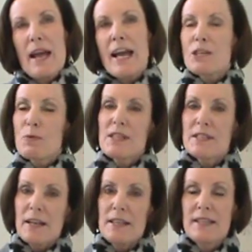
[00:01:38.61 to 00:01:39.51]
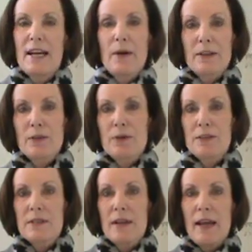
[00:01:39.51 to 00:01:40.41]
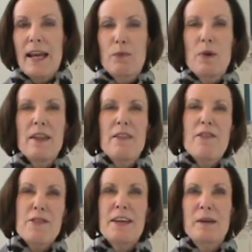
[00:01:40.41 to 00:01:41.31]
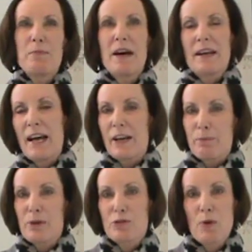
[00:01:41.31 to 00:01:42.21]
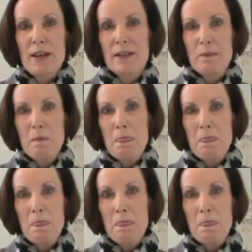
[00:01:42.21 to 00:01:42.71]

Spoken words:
as we study characters and we think about how to portray them,